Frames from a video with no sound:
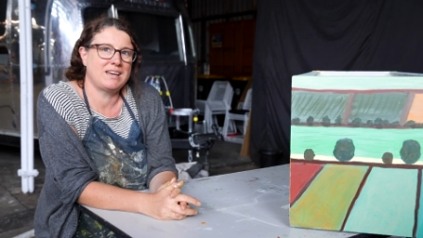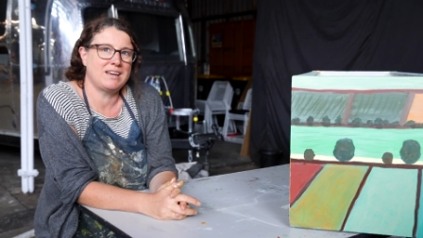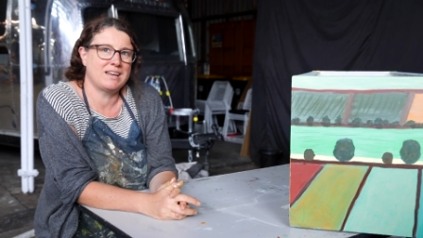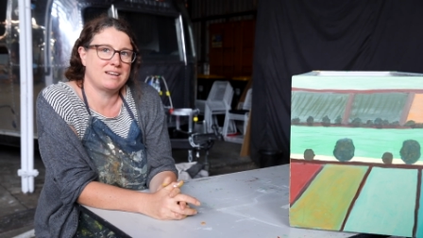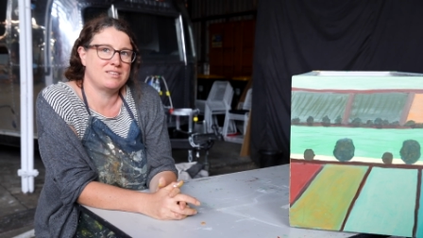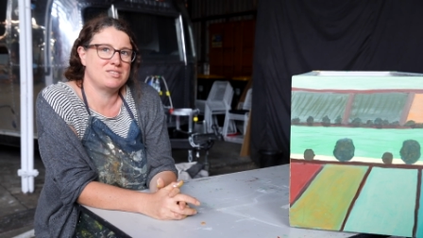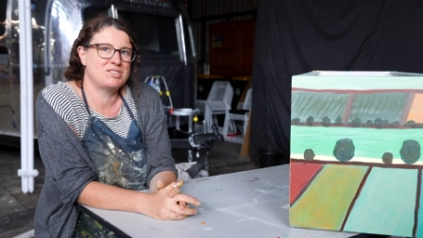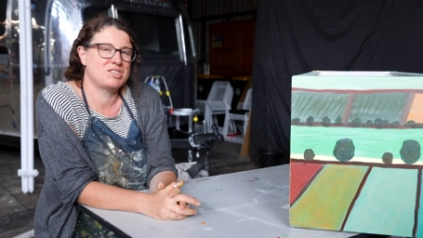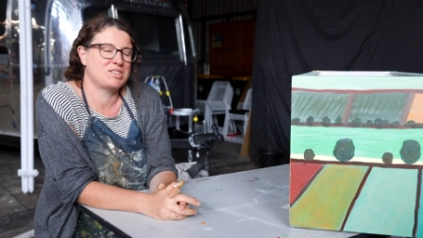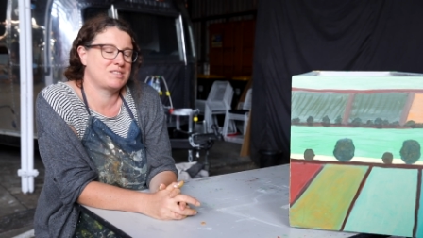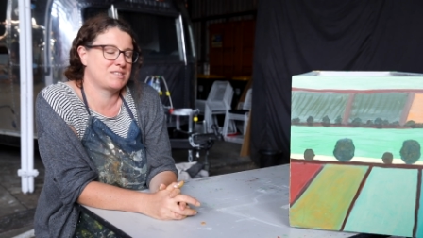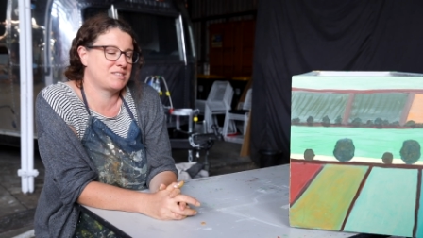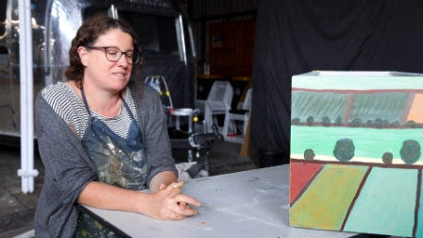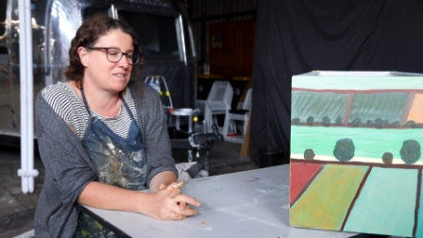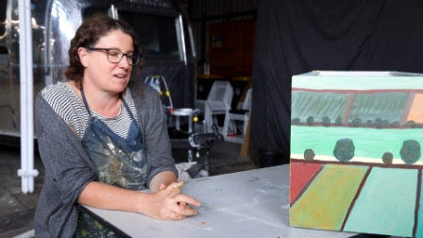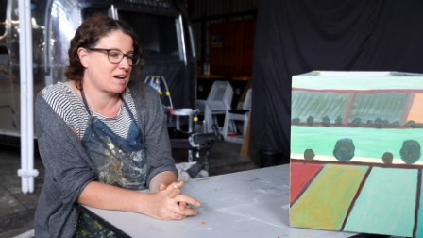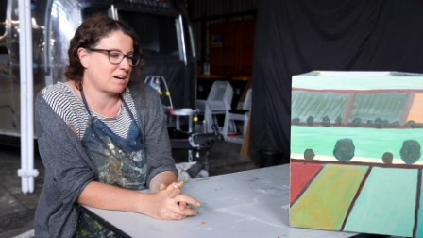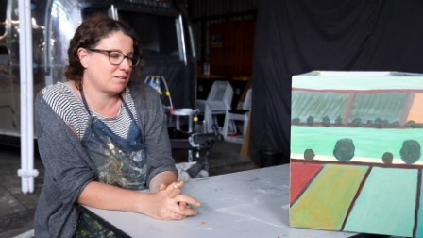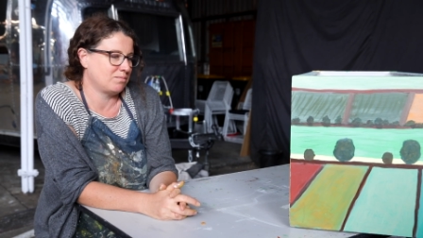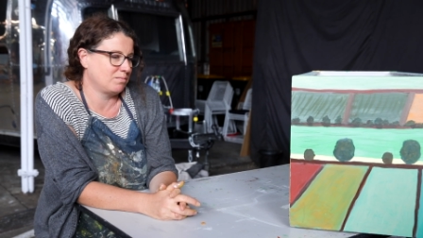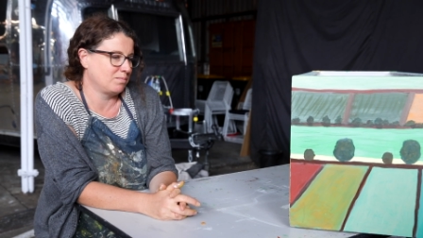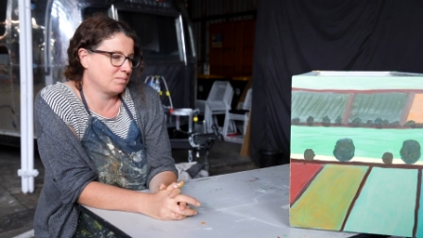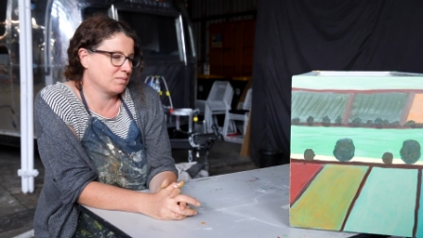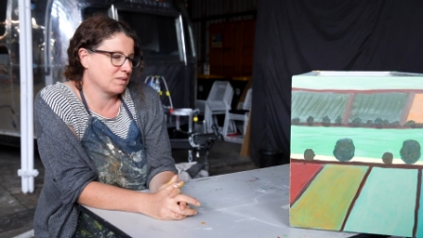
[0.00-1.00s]
and just
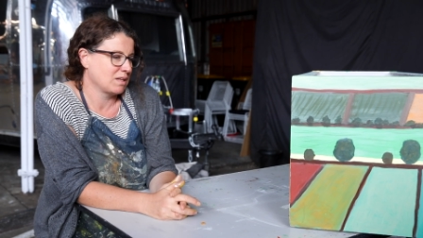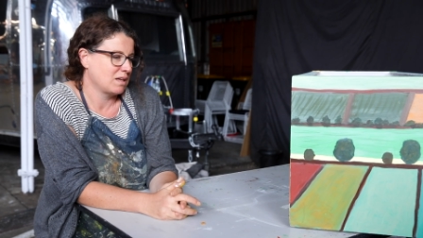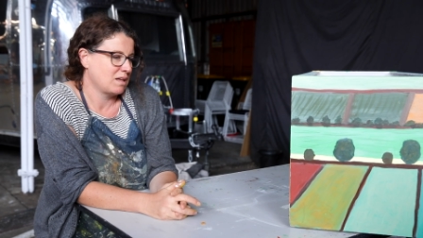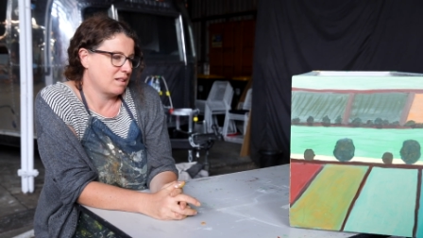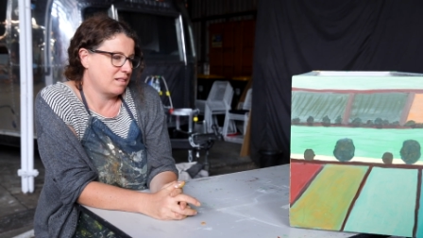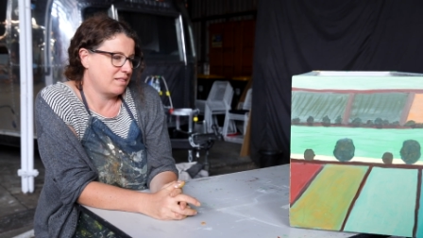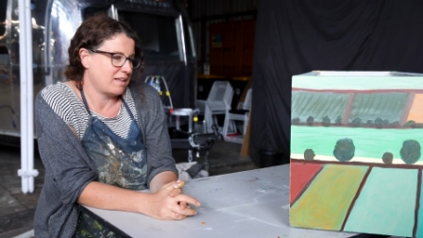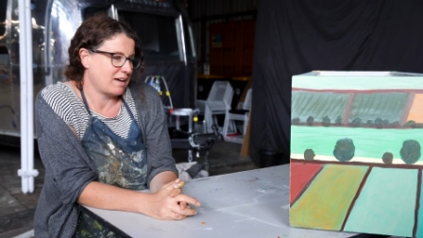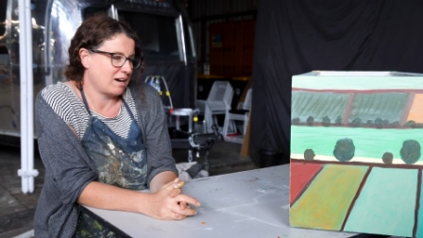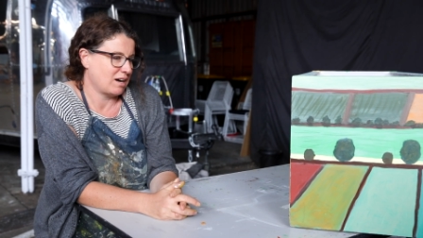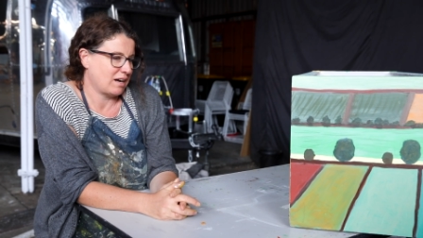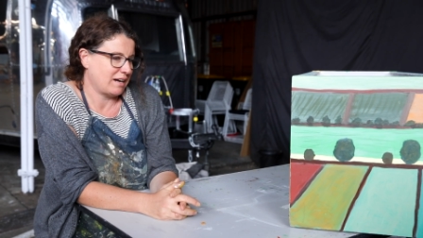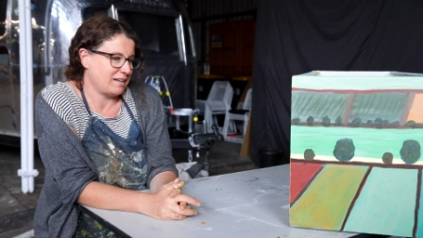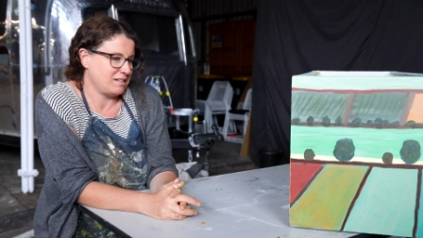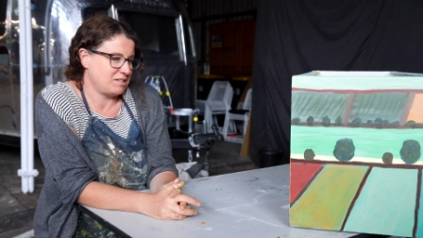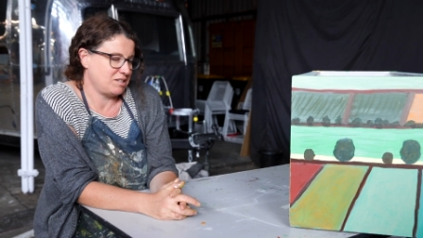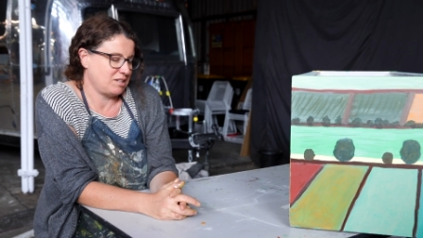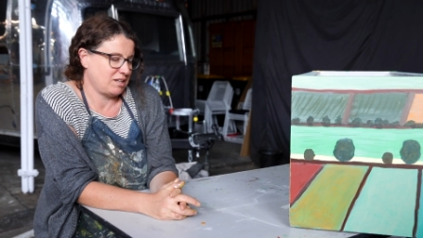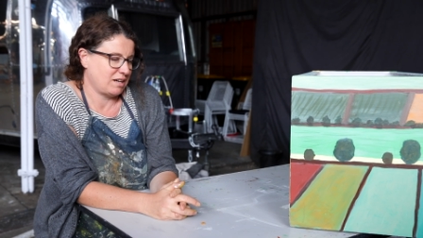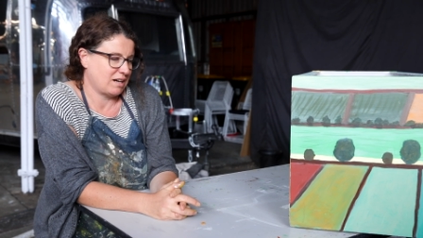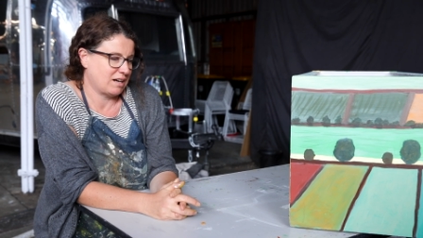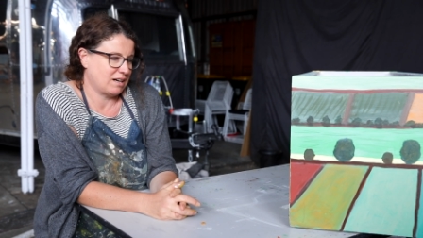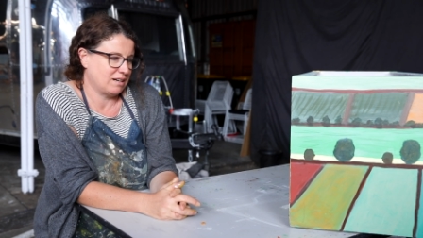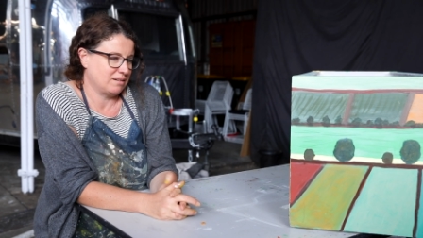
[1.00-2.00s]
um, that
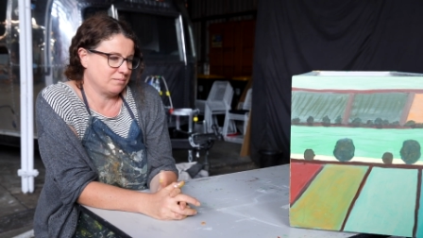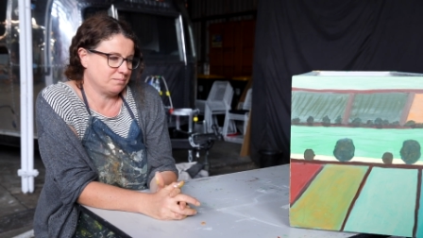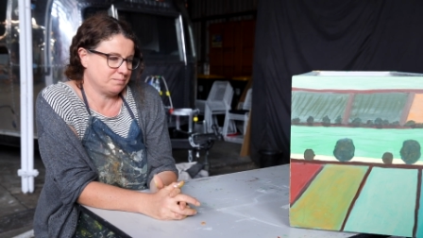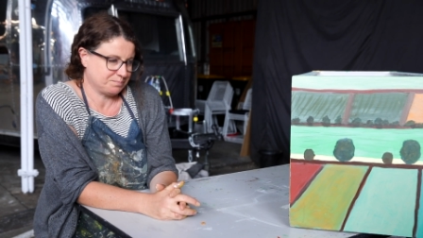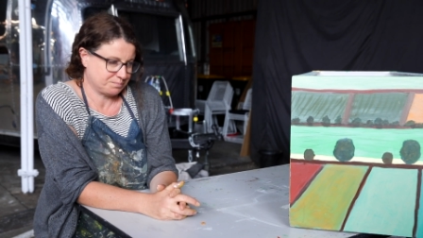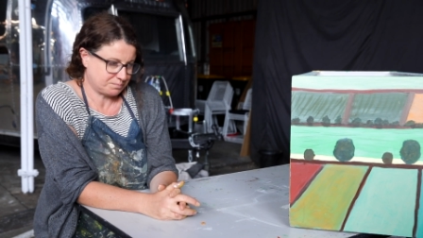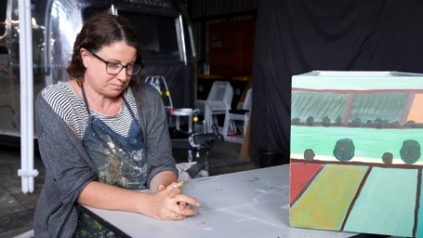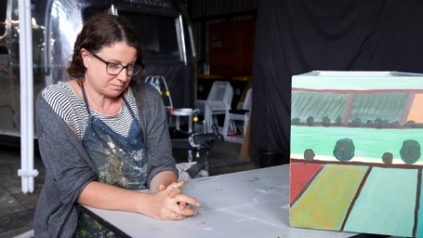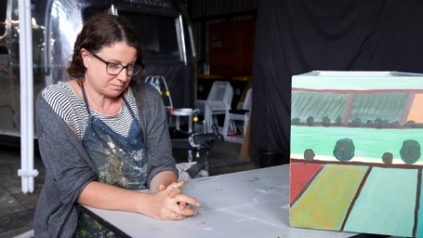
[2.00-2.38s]
idea